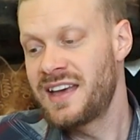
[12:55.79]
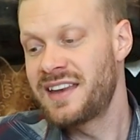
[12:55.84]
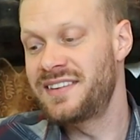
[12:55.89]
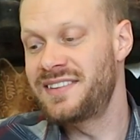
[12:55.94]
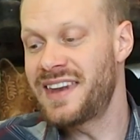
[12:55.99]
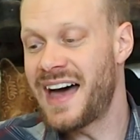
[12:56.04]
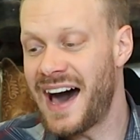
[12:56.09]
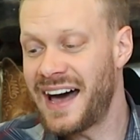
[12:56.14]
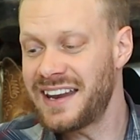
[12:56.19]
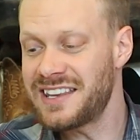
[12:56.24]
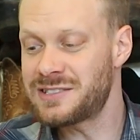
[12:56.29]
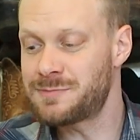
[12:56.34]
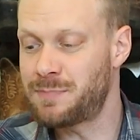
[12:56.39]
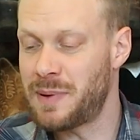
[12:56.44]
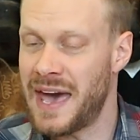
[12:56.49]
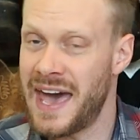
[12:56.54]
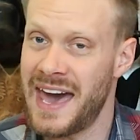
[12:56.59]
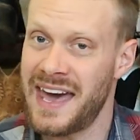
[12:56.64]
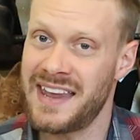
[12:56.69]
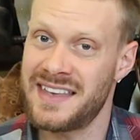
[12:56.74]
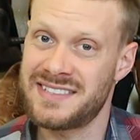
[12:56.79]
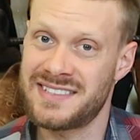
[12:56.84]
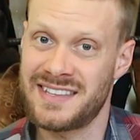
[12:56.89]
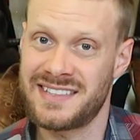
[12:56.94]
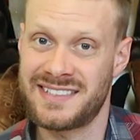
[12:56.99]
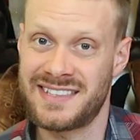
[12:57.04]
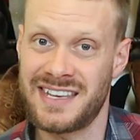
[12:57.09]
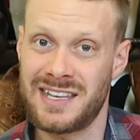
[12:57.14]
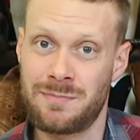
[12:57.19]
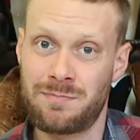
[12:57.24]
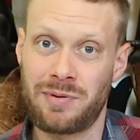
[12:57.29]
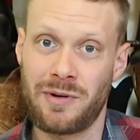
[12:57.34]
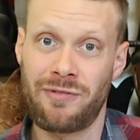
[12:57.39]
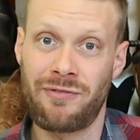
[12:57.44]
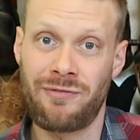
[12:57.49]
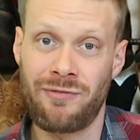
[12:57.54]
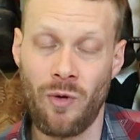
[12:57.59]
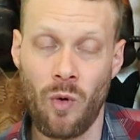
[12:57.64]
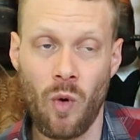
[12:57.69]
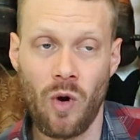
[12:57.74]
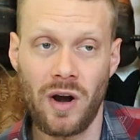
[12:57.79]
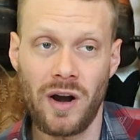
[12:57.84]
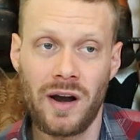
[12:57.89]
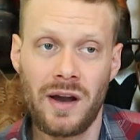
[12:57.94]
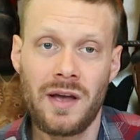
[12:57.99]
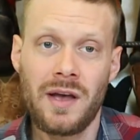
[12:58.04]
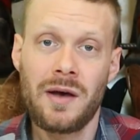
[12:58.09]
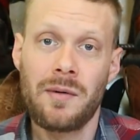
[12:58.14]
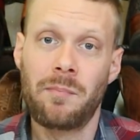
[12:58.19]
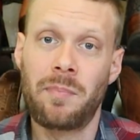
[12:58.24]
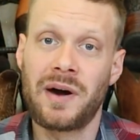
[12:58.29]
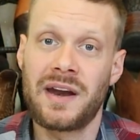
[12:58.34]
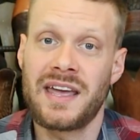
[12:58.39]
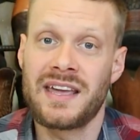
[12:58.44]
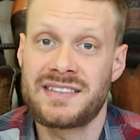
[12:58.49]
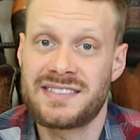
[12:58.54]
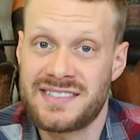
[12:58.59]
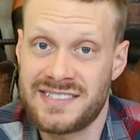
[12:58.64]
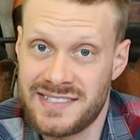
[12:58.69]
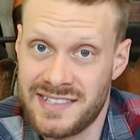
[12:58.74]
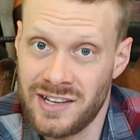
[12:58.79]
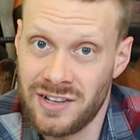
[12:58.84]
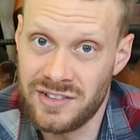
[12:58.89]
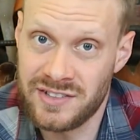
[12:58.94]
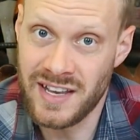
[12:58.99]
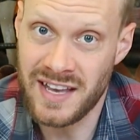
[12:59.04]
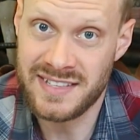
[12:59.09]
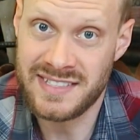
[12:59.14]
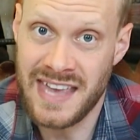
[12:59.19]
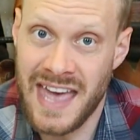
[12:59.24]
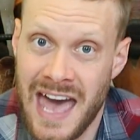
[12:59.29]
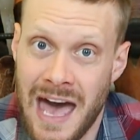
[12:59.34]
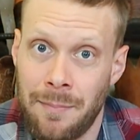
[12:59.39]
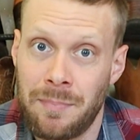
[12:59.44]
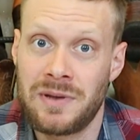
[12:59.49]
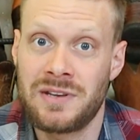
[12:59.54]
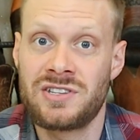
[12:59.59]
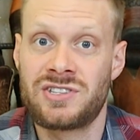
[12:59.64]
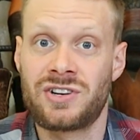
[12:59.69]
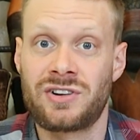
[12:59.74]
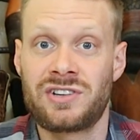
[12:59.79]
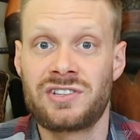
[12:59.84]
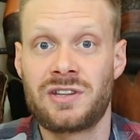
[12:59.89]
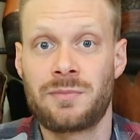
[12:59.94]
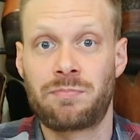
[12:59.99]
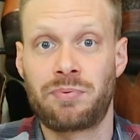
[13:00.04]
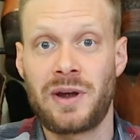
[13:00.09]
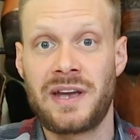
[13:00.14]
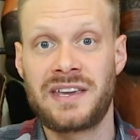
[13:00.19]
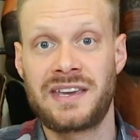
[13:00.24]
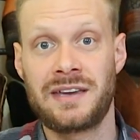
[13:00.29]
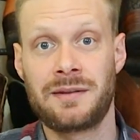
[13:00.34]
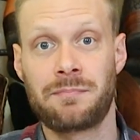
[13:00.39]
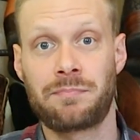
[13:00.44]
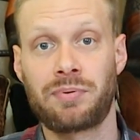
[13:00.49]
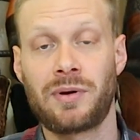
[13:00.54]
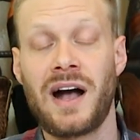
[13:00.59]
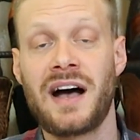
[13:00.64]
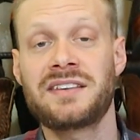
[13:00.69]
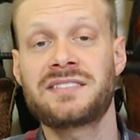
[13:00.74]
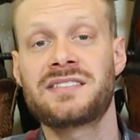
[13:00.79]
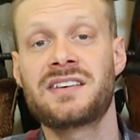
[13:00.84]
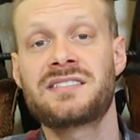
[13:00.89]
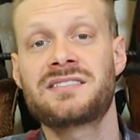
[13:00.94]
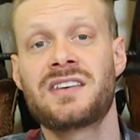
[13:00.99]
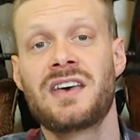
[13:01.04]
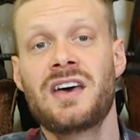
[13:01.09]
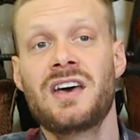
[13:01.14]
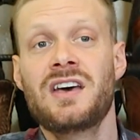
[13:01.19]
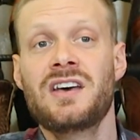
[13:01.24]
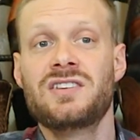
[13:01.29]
Not as bad as it did before, but it still does happen during the break-in process.